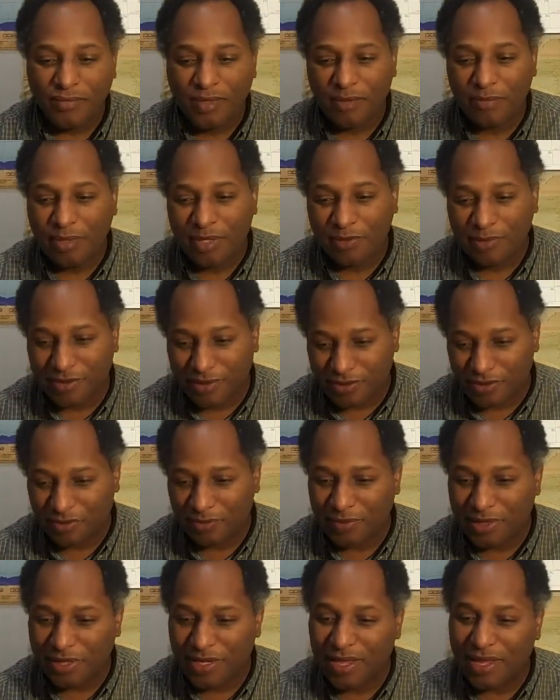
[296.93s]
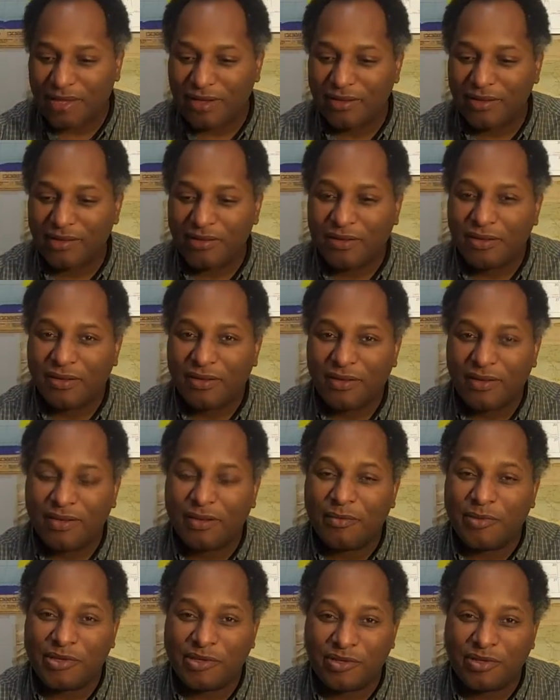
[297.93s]
But I'm assuming that. And
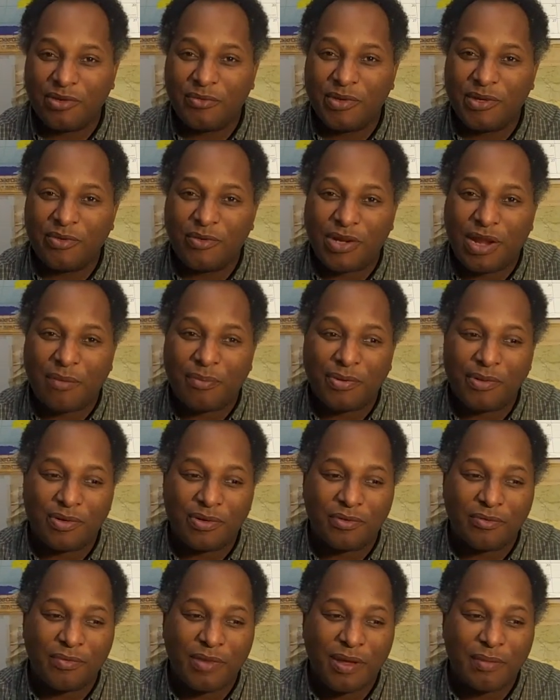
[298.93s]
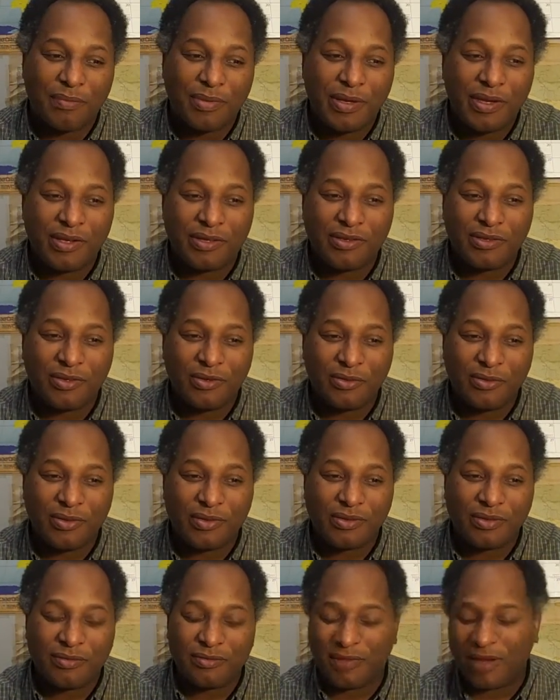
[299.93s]
I'm assuming when I put it on my P.H.
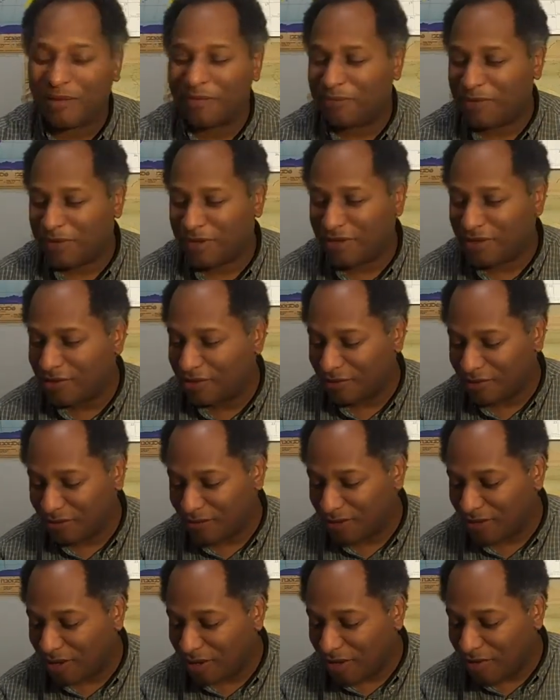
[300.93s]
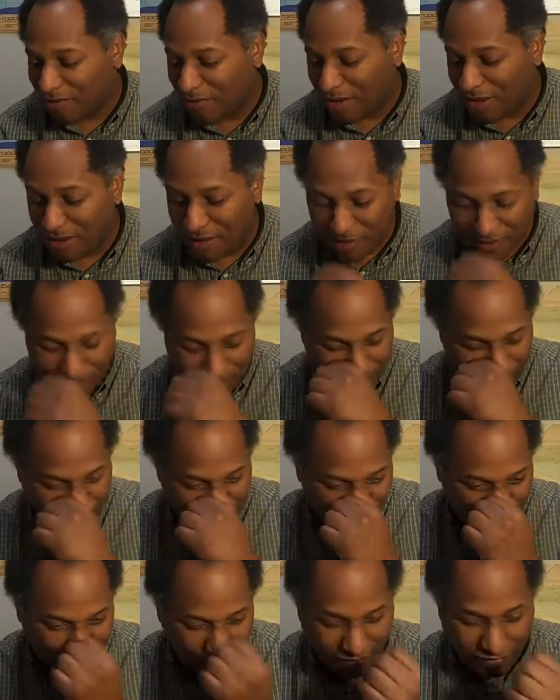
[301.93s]
Lewis, not P.H. Lewis, my
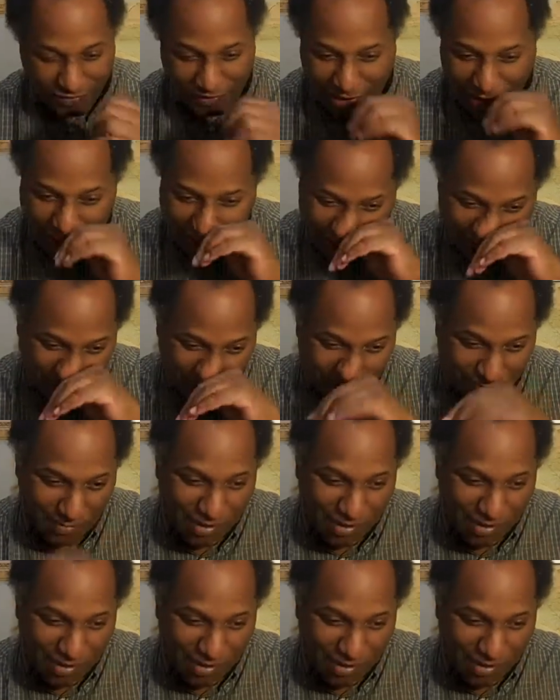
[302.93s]
Philosophy